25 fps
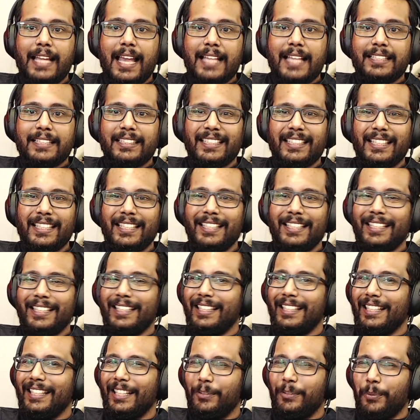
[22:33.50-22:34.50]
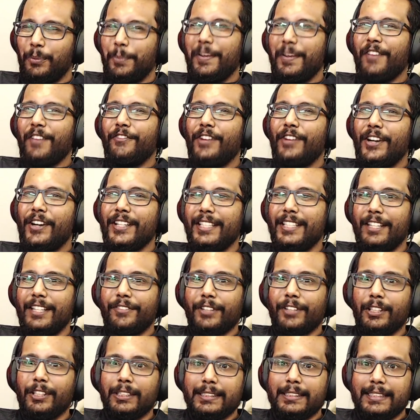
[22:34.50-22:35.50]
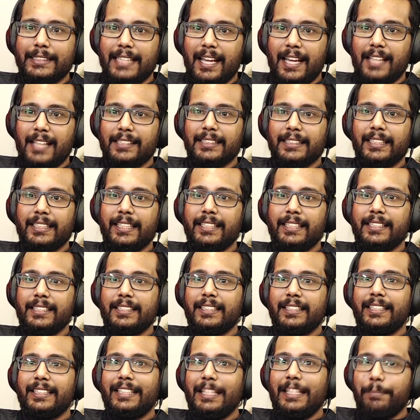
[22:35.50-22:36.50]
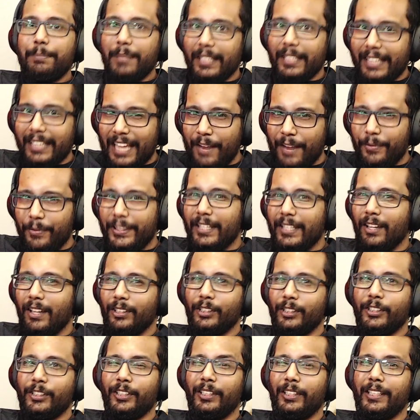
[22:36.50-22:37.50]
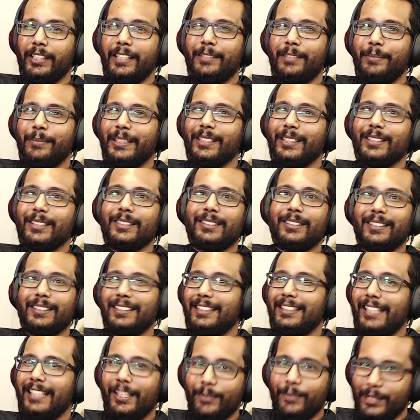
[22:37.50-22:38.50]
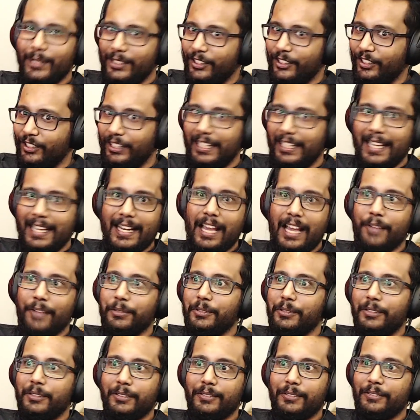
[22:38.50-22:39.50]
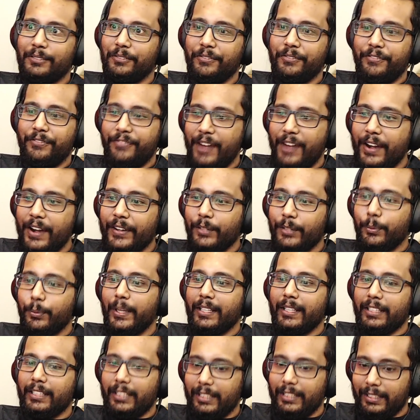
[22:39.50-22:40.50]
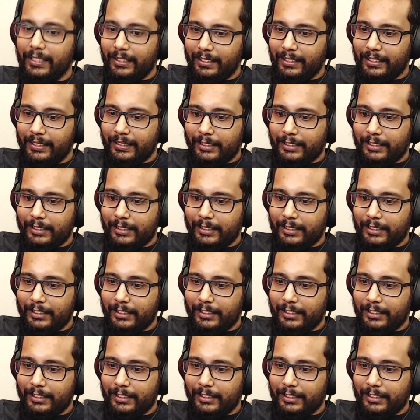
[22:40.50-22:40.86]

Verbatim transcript: as it would be a very difficult task in keeping everything under the lid because secrets get out very quickly,